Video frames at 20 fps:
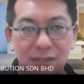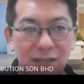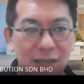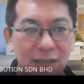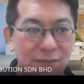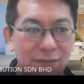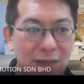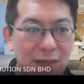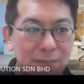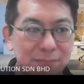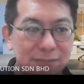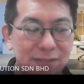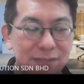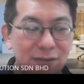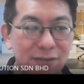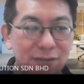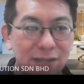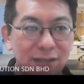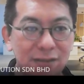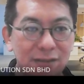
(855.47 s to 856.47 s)
if I'm
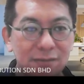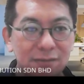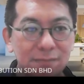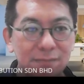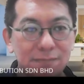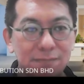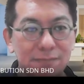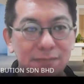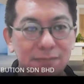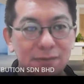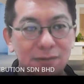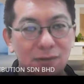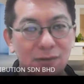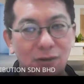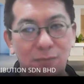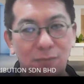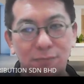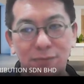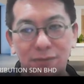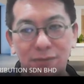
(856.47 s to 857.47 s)
selling
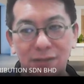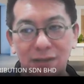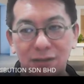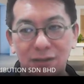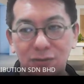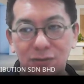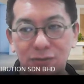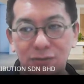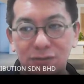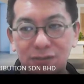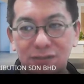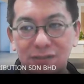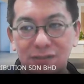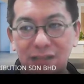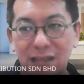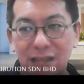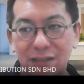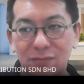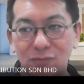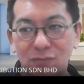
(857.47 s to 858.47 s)
computer goods,
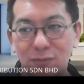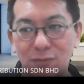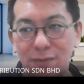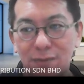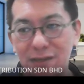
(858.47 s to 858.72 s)
then will